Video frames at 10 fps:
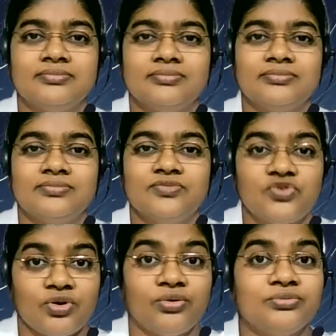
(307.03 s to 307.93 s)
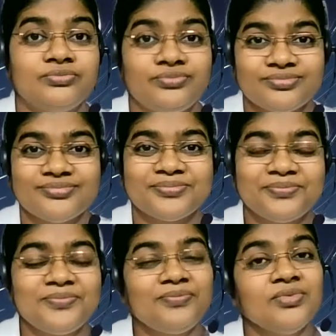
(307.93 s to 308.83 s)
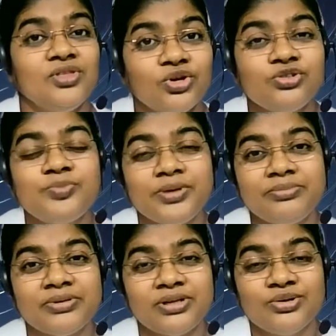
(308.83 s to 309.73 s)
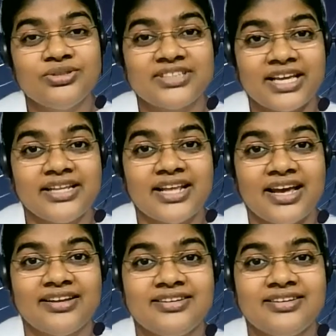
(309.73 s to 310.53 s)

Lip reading: So Those people who say that